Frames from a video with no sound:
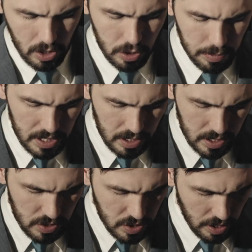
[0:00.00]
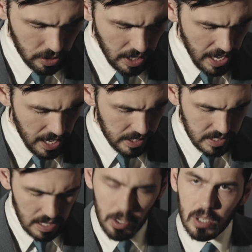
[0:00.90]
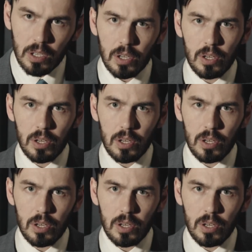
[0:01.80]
could be considered a demon,